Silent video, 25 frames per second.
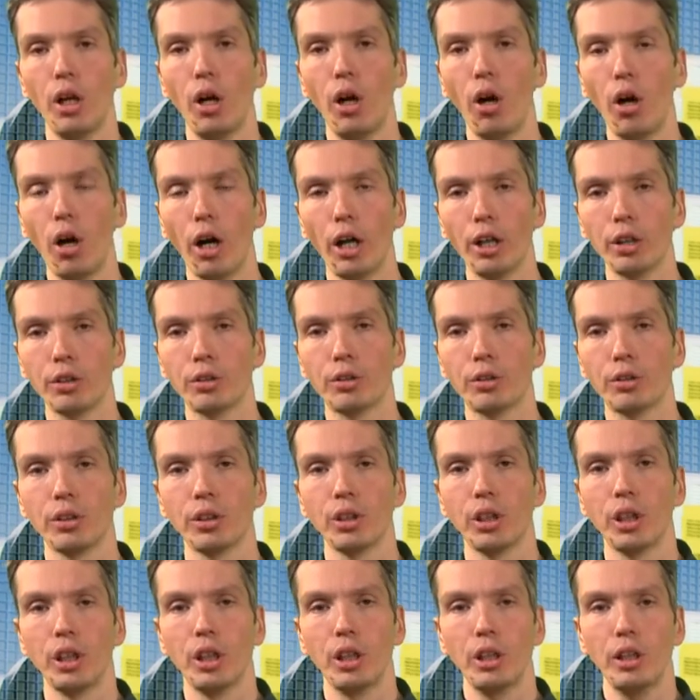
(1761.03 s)
art,
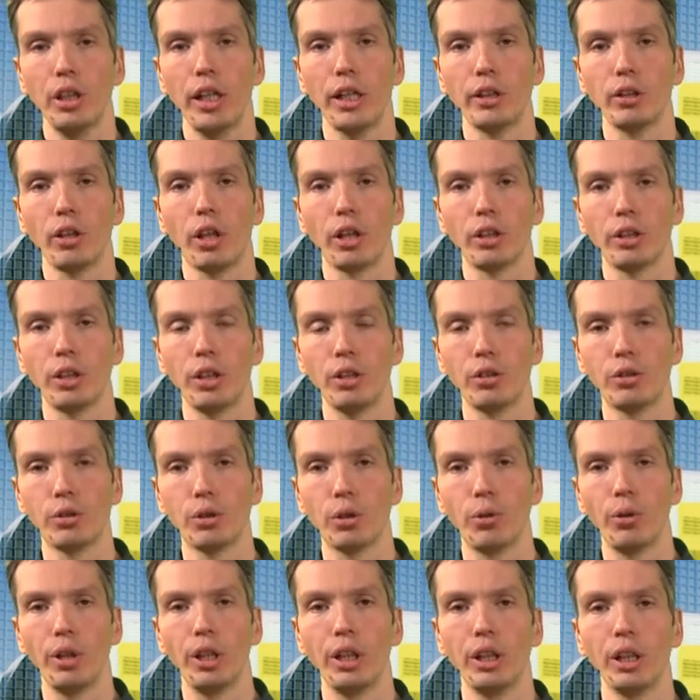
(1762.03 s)
and art
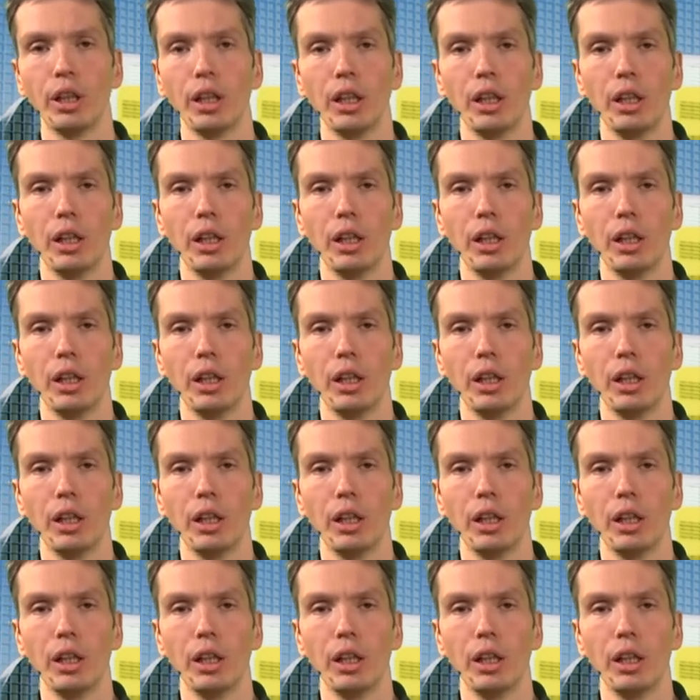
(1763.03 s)
history.